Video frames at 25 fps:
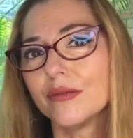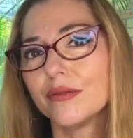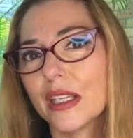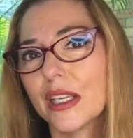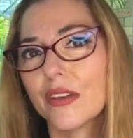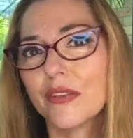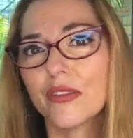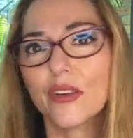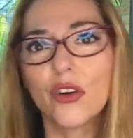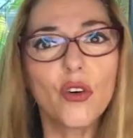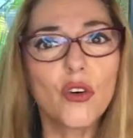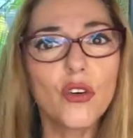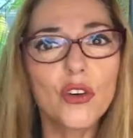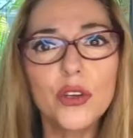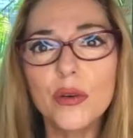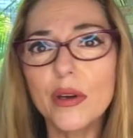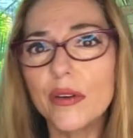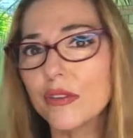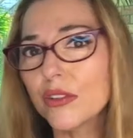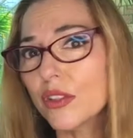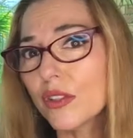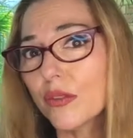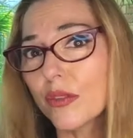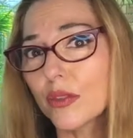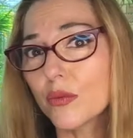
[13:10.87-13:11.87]
If all you
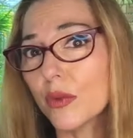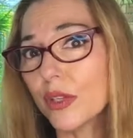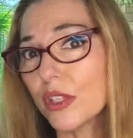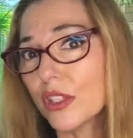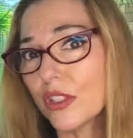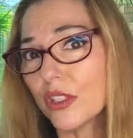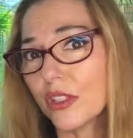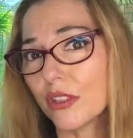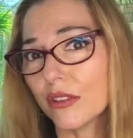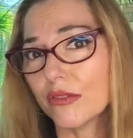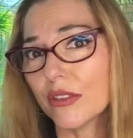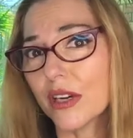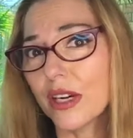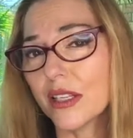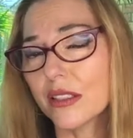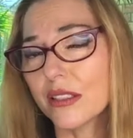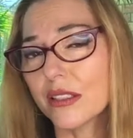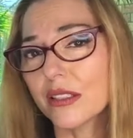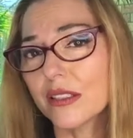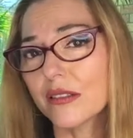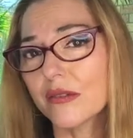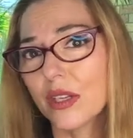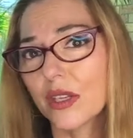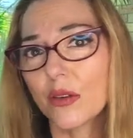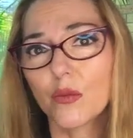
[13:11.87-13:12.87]
ever do is whinge to your
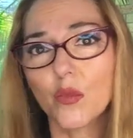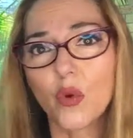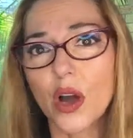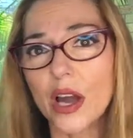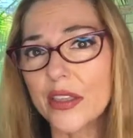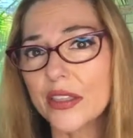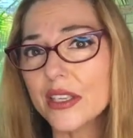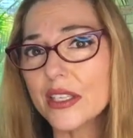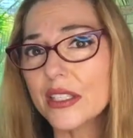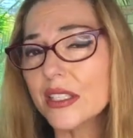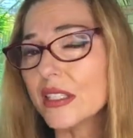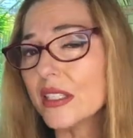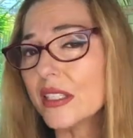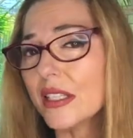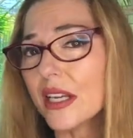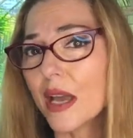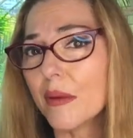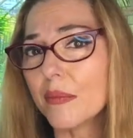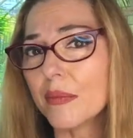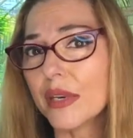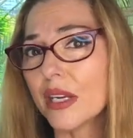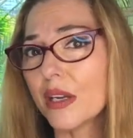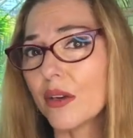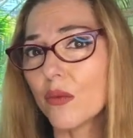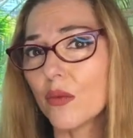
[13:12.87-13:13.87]
friends and why this isn't
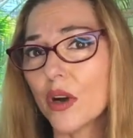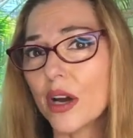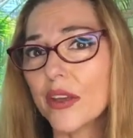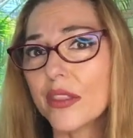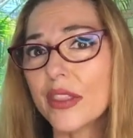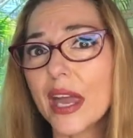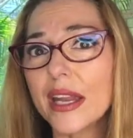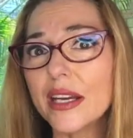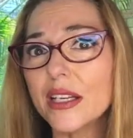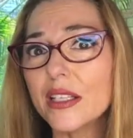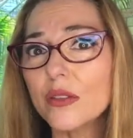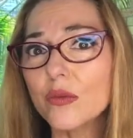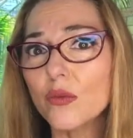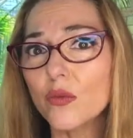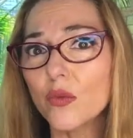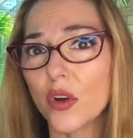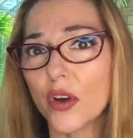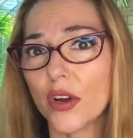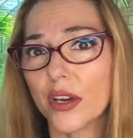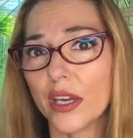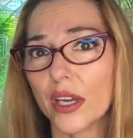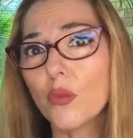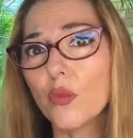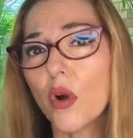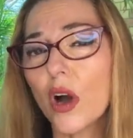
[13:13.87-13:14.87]
happening, why that isn't
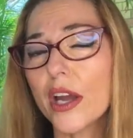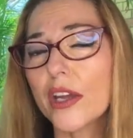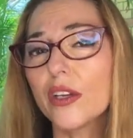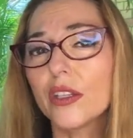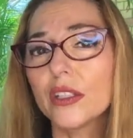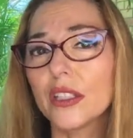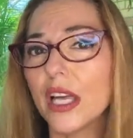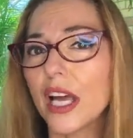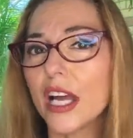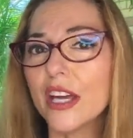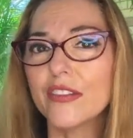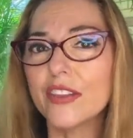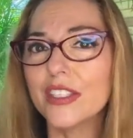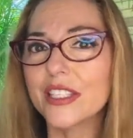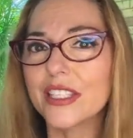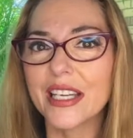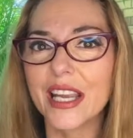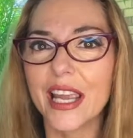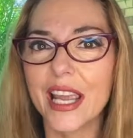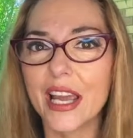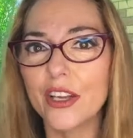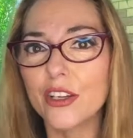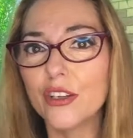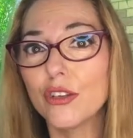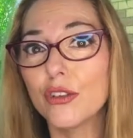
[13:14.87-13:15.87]
working, why your life isn't
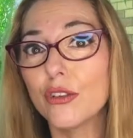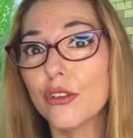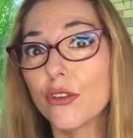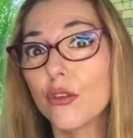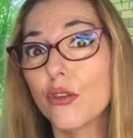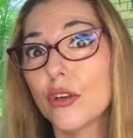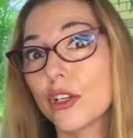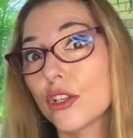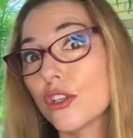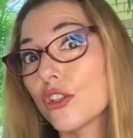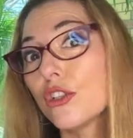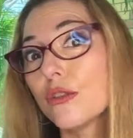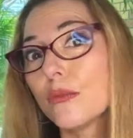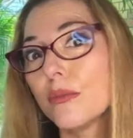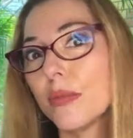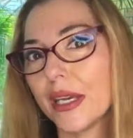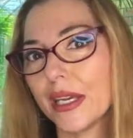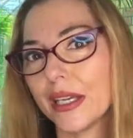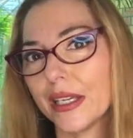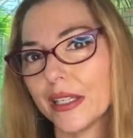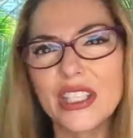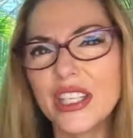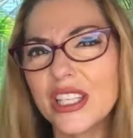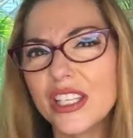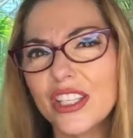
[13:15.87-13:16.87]
how you thought it should
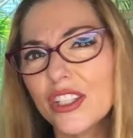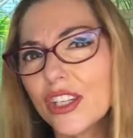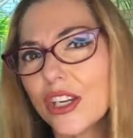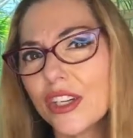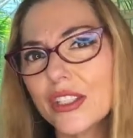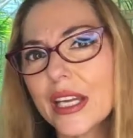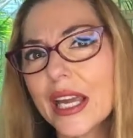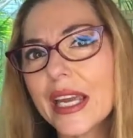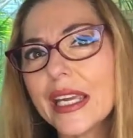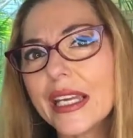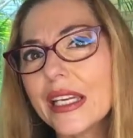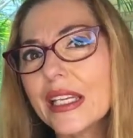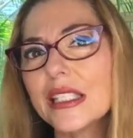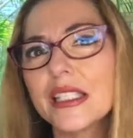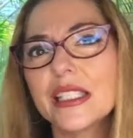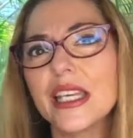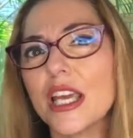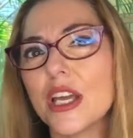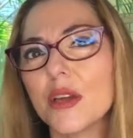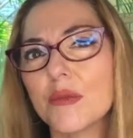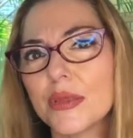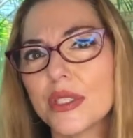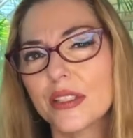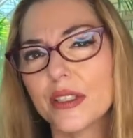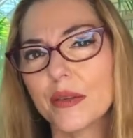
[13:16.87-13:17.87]
be, then you don't take any
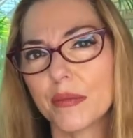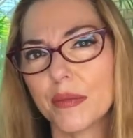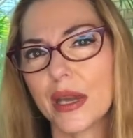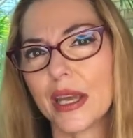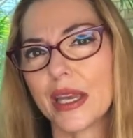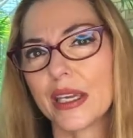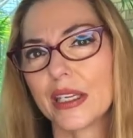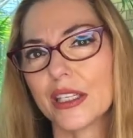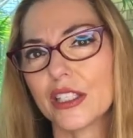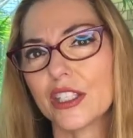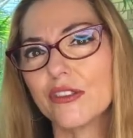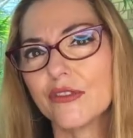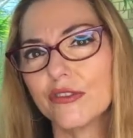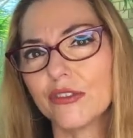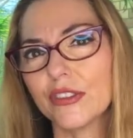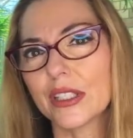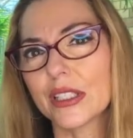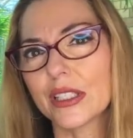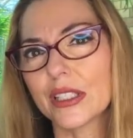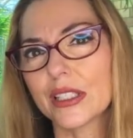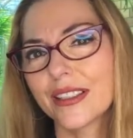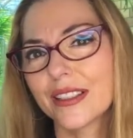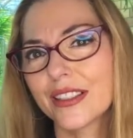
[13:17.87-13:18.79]
steps to make it different.